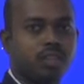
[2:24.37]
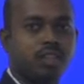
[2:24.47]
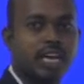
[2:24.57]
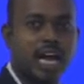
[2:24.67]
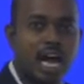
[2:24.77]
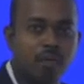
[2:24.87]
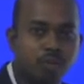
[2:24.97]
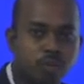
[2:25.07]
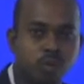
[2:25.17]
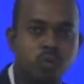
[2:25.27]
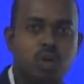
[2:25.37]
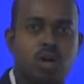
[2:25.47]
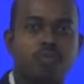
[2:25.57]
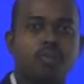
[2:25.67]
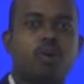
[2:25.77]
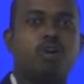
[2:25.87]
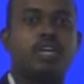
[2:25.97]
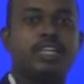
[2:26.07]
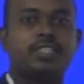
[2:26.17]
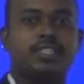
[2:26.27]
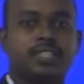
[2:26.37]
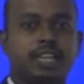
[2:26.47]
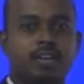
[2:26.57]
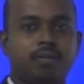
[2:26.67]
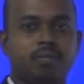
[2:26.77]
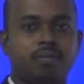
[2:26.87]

The amplitude of a modulating signal